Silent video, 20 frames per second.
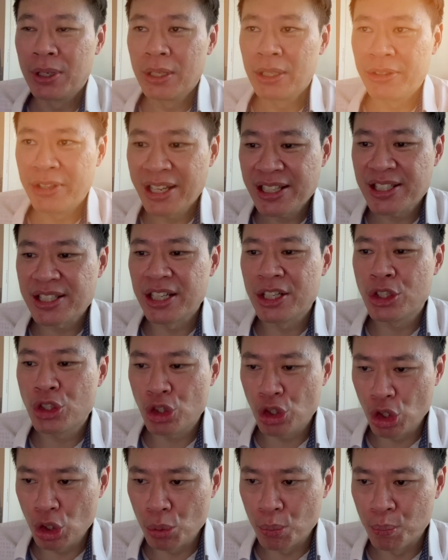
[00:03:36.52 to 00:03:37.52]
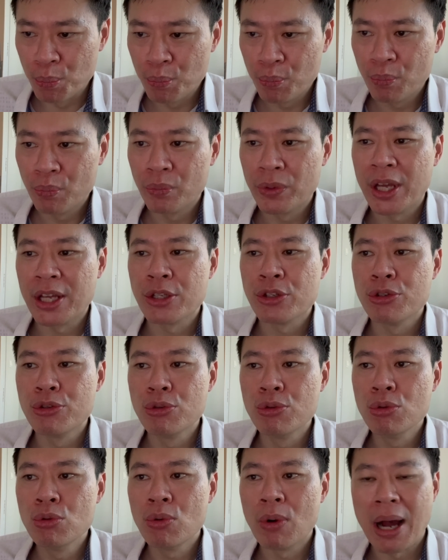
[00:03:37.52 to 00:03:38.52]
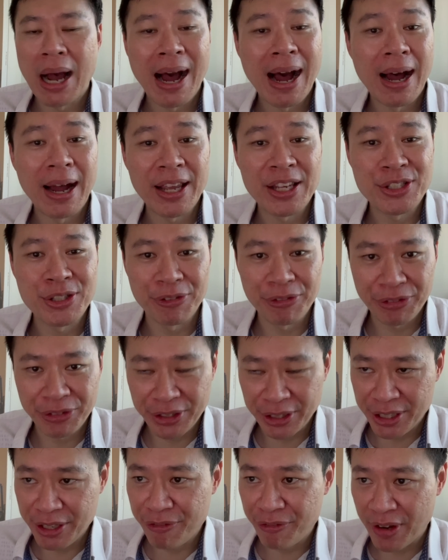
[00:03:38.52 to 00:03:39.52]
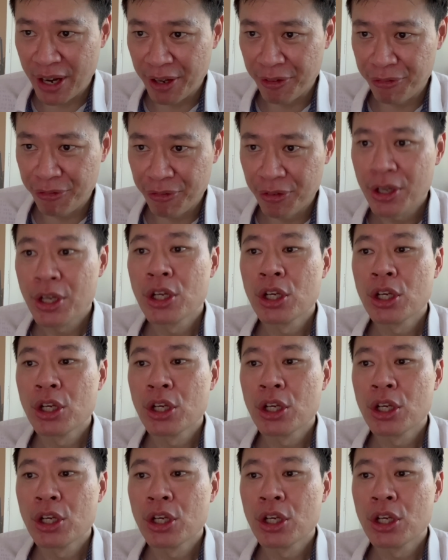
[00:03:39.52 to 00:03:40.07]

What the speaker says: Let's assume that you are age of 35.